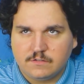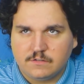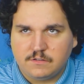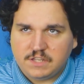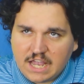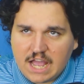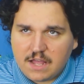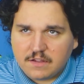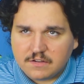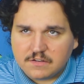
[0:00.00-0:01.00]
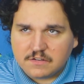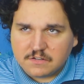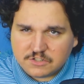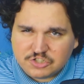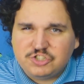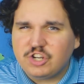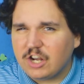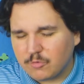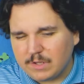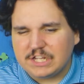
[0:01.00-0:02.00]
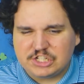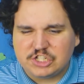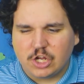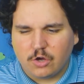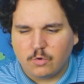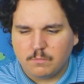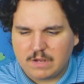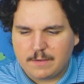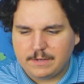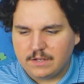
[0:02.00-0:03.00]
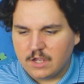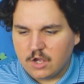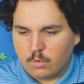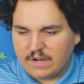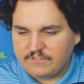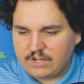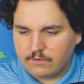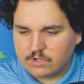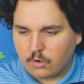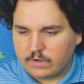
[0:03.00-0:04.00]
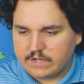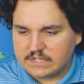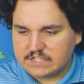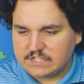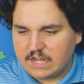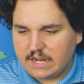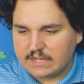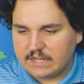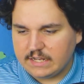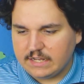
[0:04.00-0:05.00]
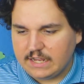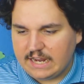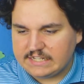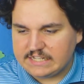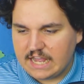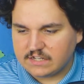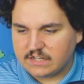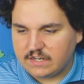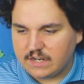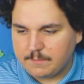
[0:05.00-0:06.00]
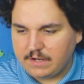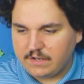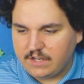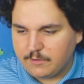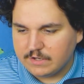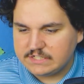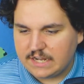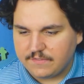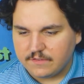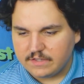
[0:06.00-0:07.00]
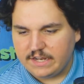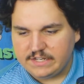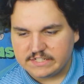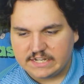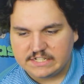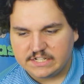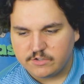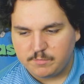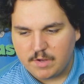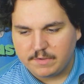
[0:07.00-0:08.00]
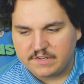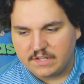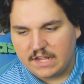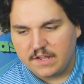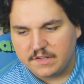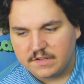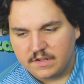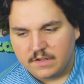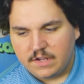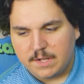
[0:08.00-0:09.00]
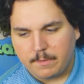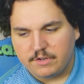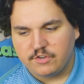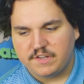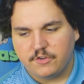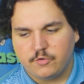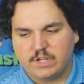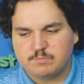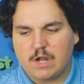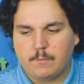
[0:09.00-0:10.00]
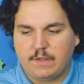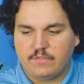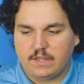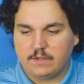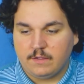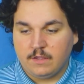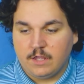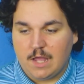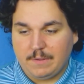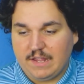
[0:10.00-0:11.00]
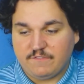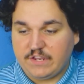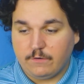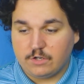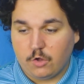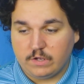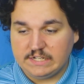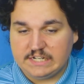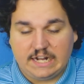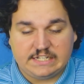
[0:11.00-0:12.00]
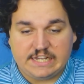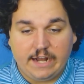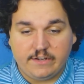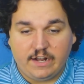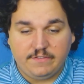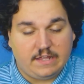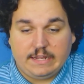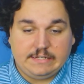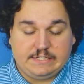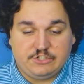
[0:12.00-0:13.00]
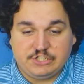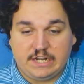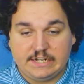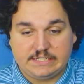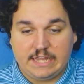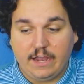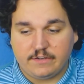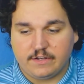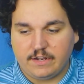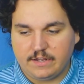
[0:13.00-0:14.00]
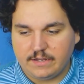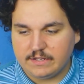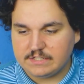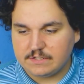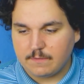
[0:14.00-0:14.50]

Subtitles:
Yeah, generally so, maybe. What if Kieran Culkin is not at SAG tonight? I mean, he wasn't at the Indies last night, so he's probably still doing his Broadway thing. I mean, if Kieran Culkin's not at SAG tonight, then I guess he's just not at SAG tonight, I guess.